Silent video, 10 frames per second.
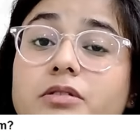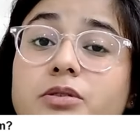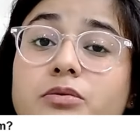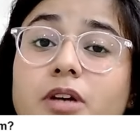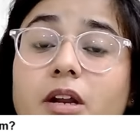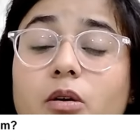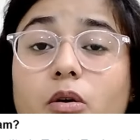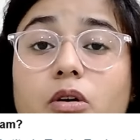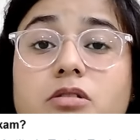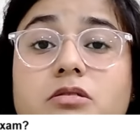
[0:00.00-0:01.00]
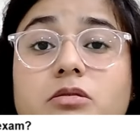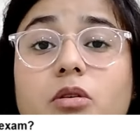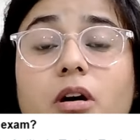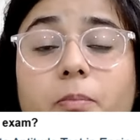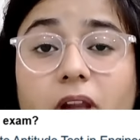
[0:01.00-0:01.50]
you can
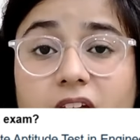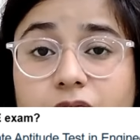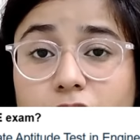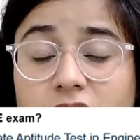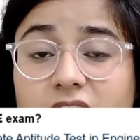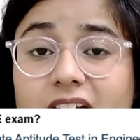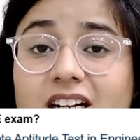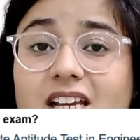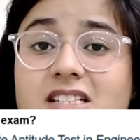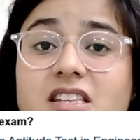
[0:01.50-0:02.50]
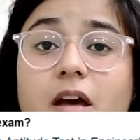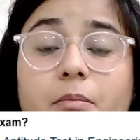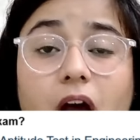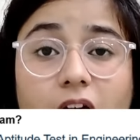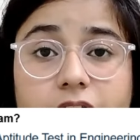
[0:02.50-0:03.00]
also apply for the GATE
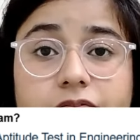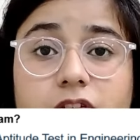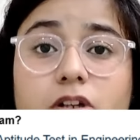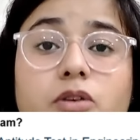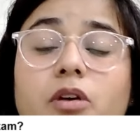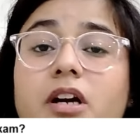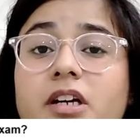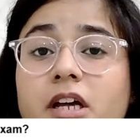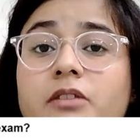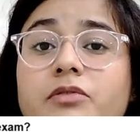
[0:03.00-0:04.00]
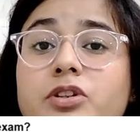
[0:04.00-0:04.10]
exam after you are done